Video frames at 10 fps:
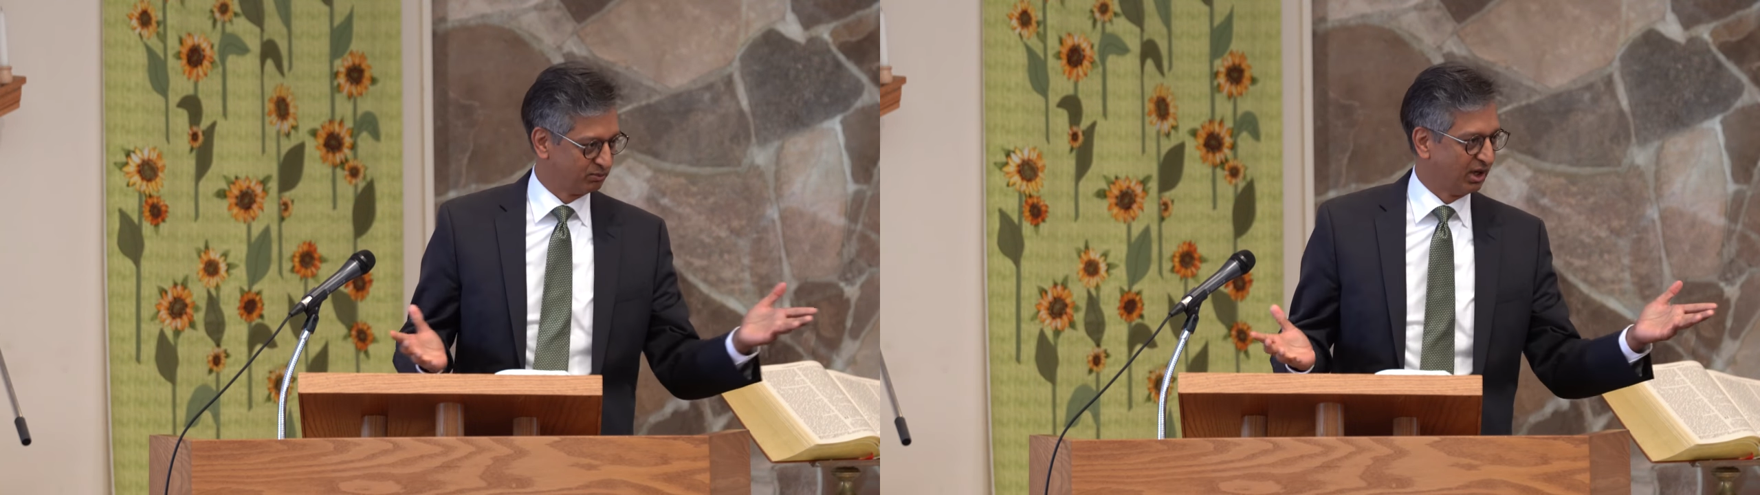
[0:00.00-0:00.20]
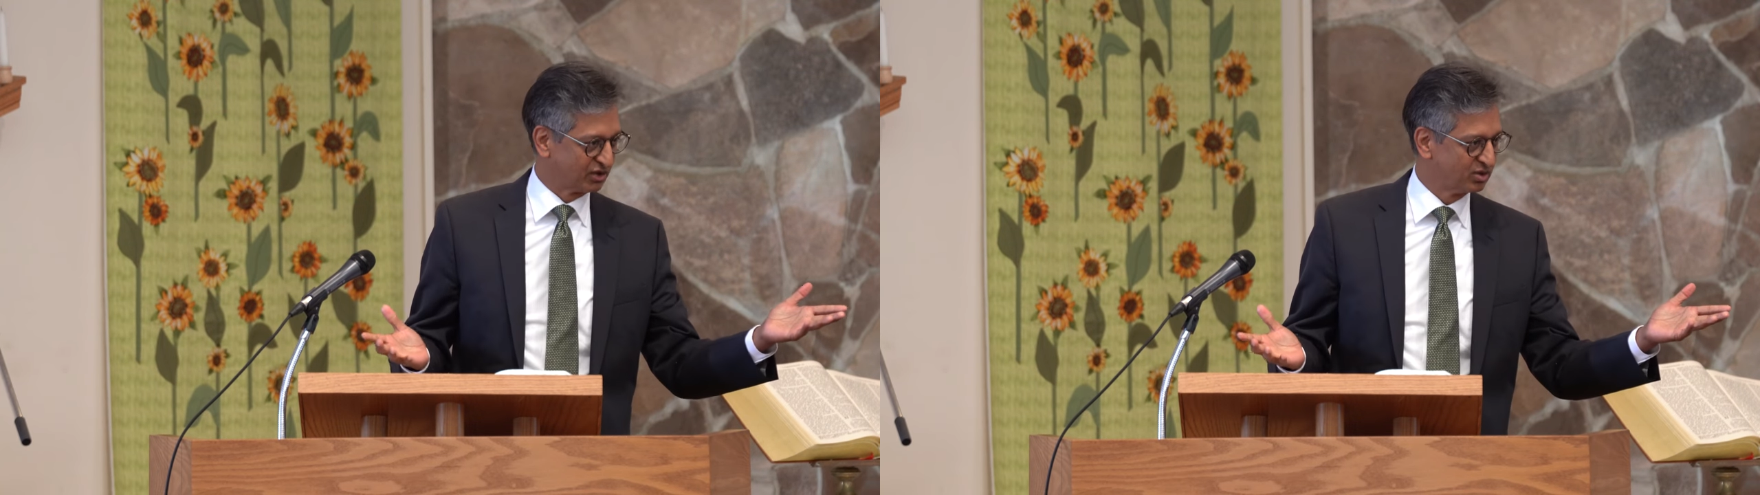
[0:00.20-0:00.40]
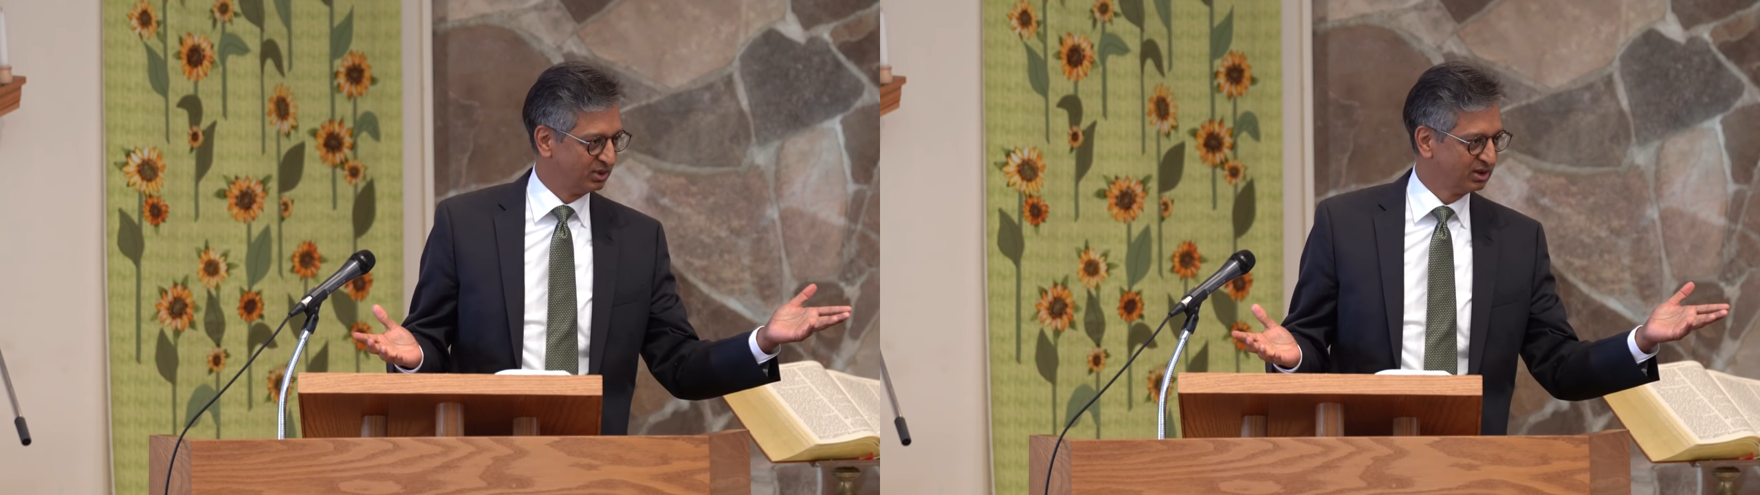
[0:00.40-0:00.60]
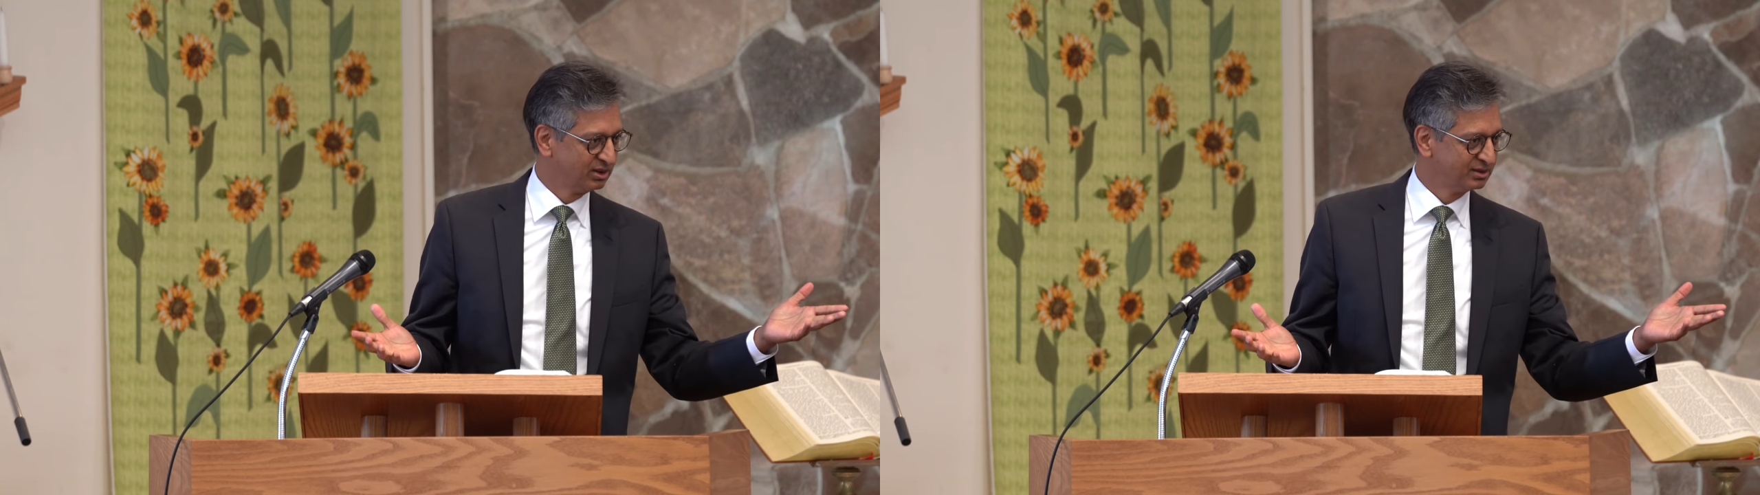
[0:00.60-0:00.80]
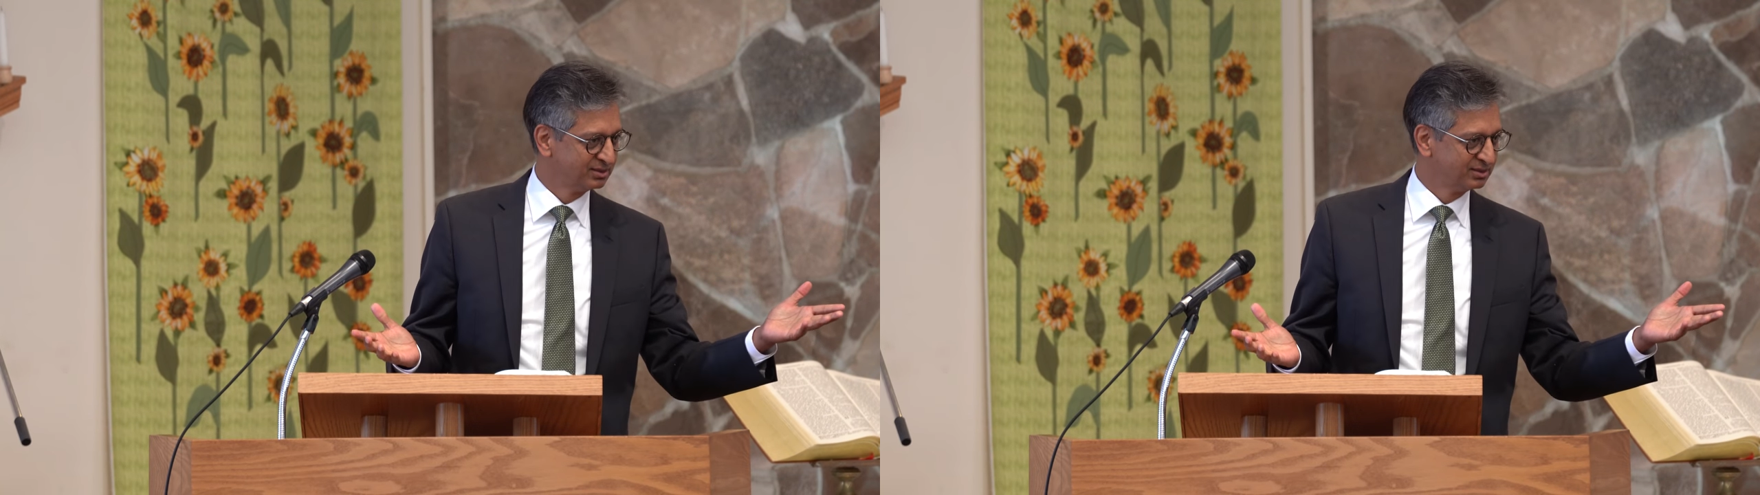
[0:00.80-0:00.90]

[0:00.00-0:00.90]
possible,